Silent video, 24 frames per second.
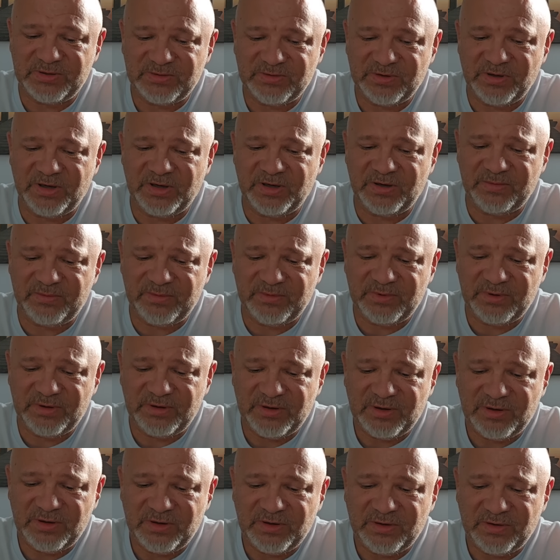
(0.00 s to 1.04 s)
right?
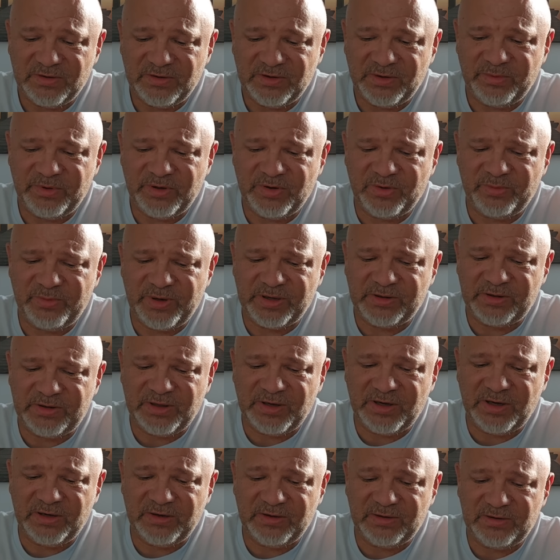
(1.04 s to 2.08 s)
Let me know about
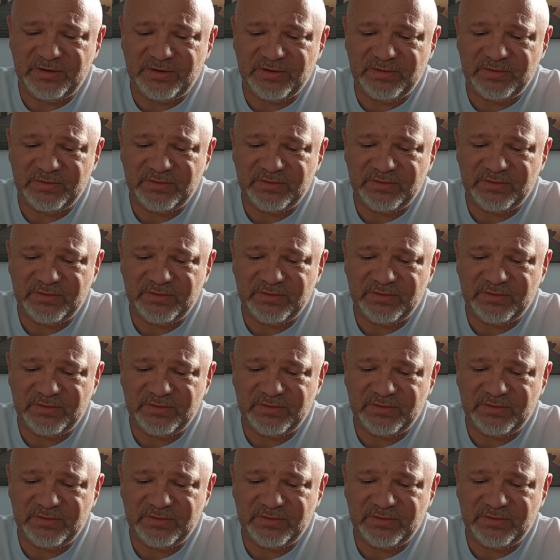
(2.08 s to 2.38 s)
that.